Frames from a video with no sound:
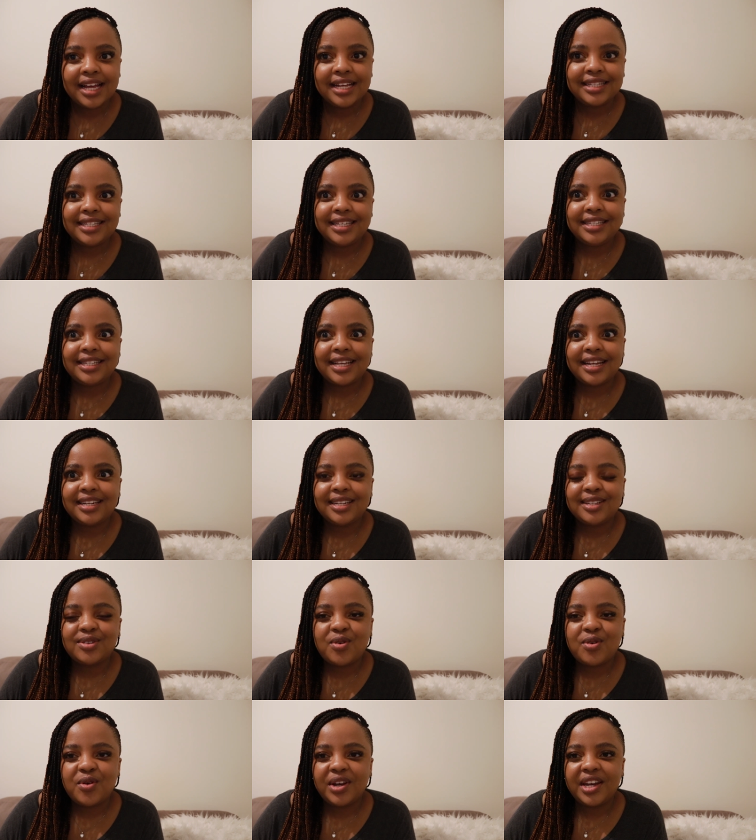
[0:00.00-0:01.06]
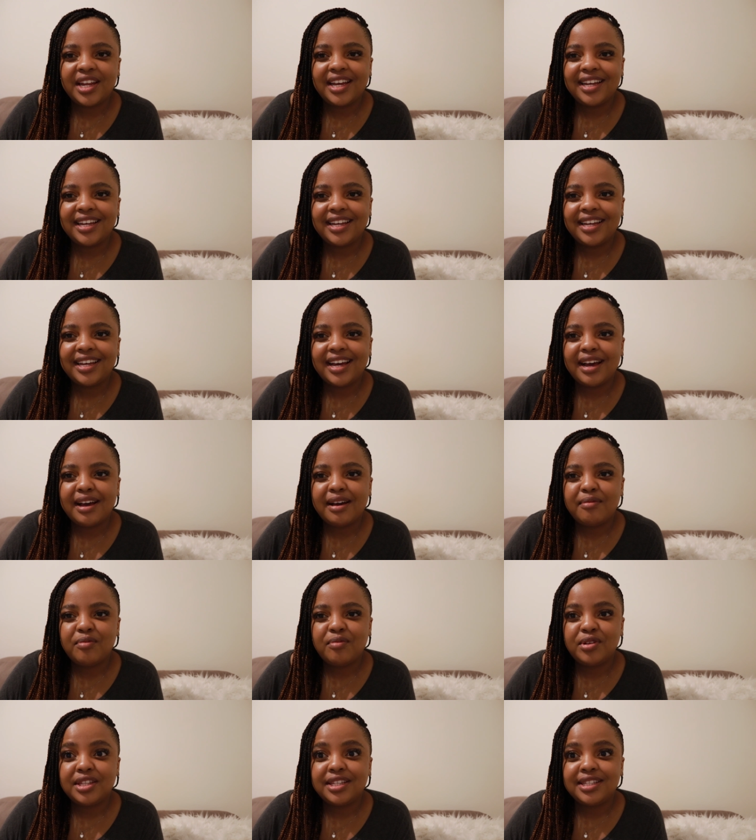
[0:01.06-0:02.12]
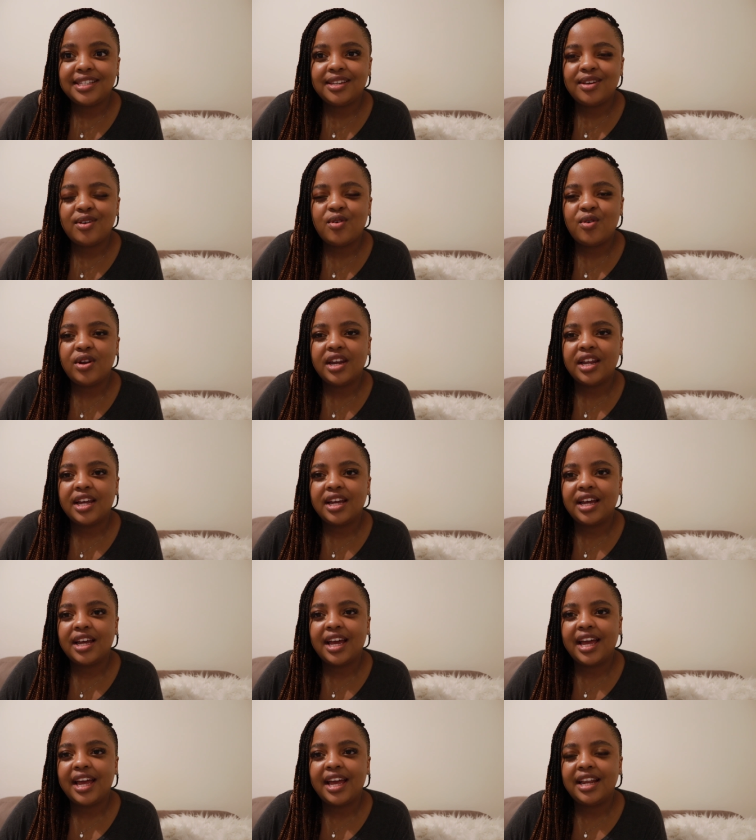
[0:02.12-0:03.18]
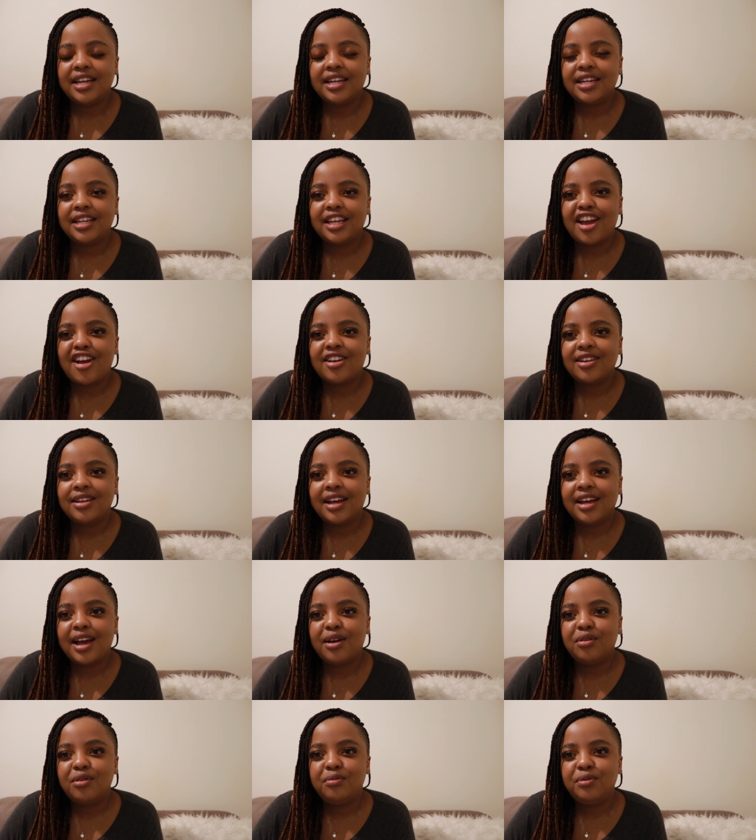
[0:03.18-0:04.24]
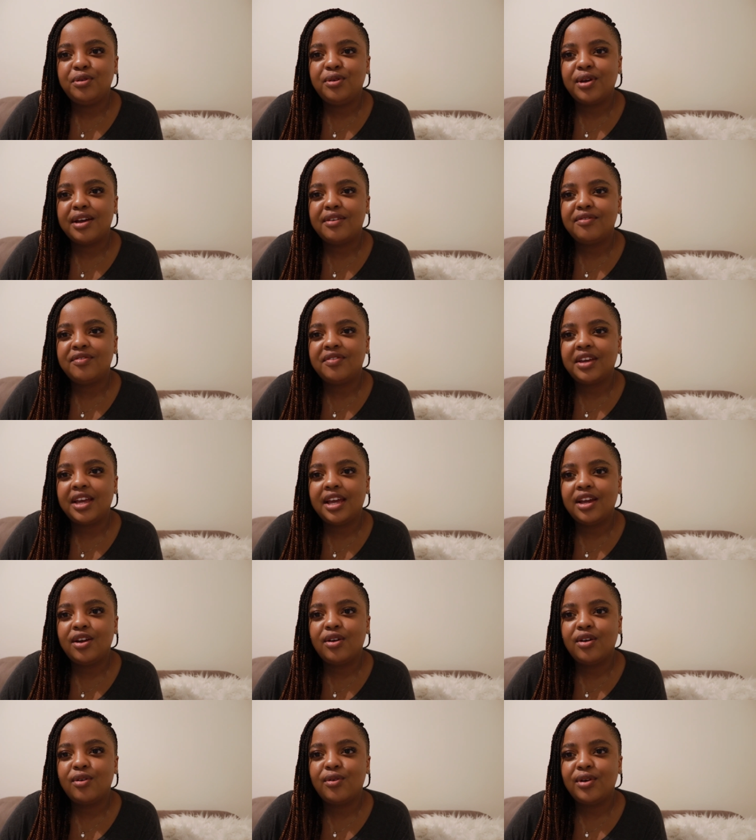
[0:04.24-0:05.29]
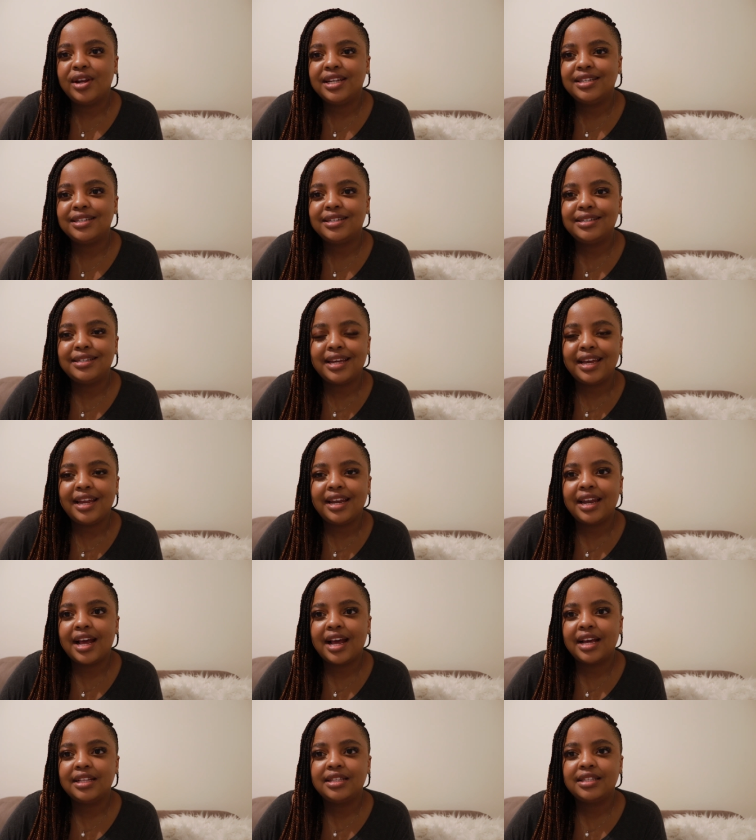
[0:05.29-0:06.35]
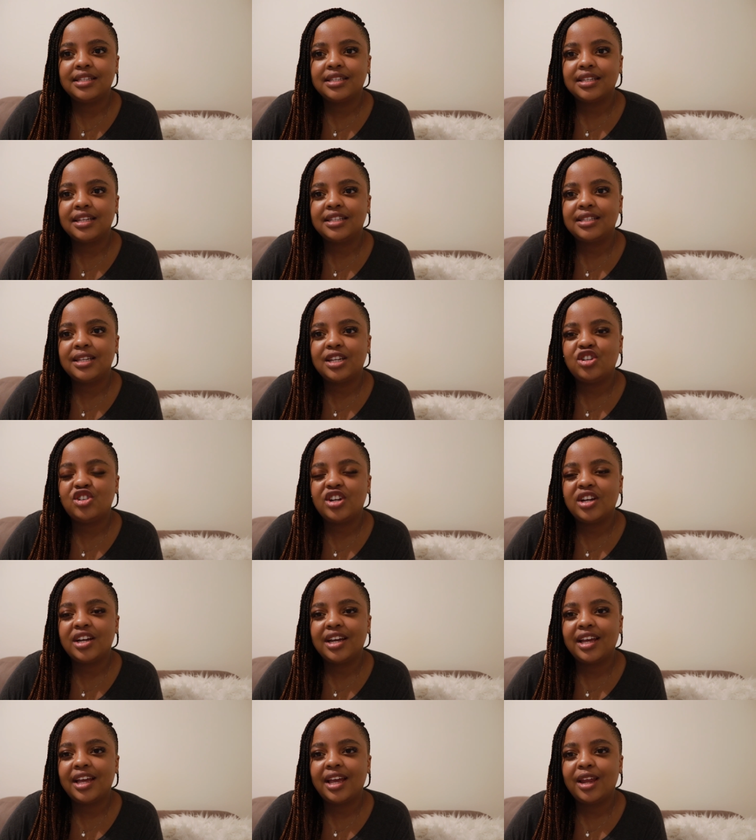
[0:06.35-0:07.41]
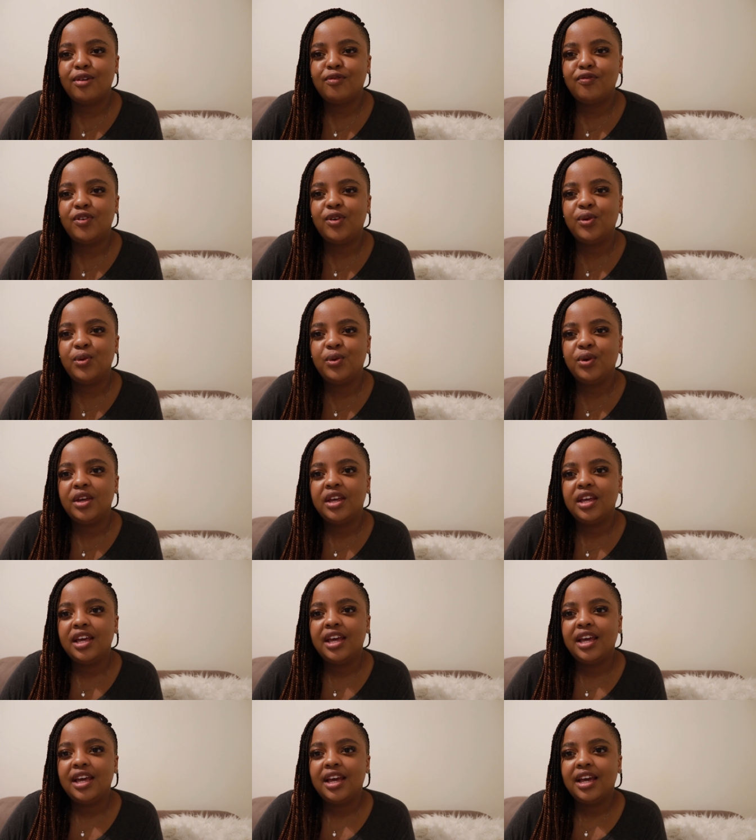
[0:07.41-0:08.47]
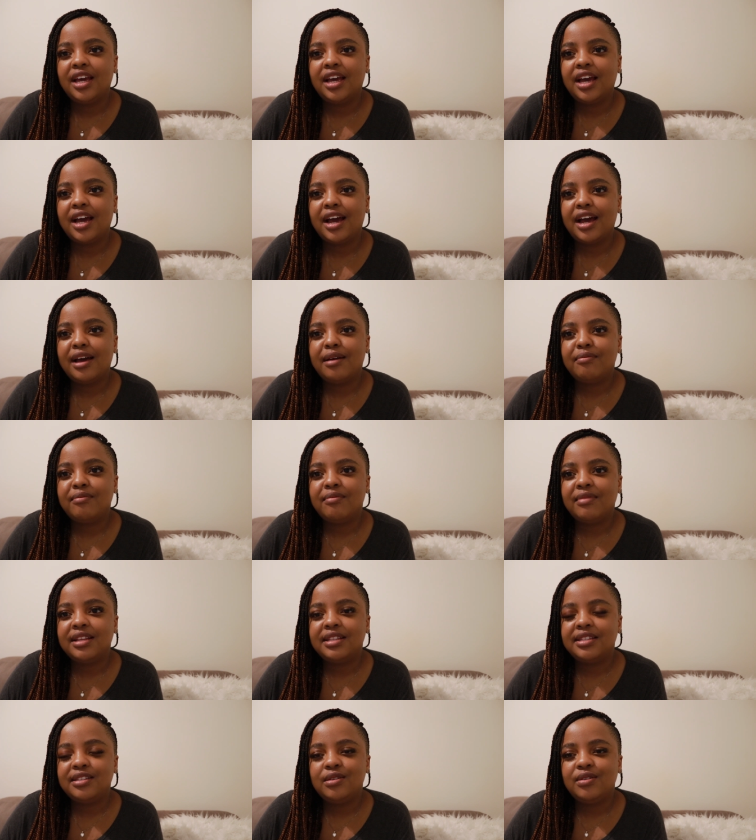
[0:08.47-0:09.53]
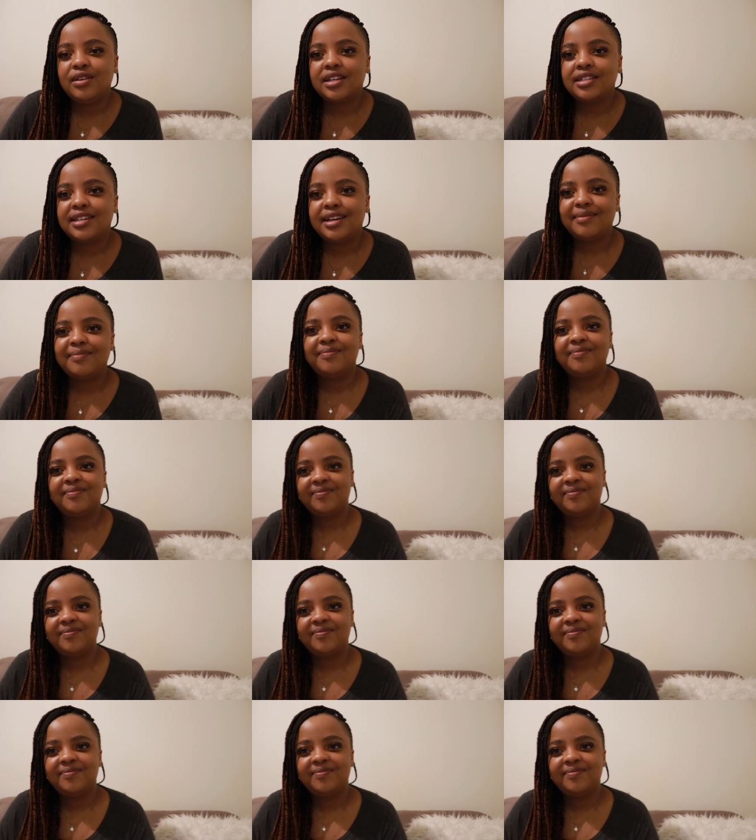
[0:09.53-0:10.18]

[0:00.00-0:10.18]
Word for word: Tee Sundays Corner um, or the Tee corner. And yeah, I hope you have a great day, night, etc. ahead of you. Um, and see you next time.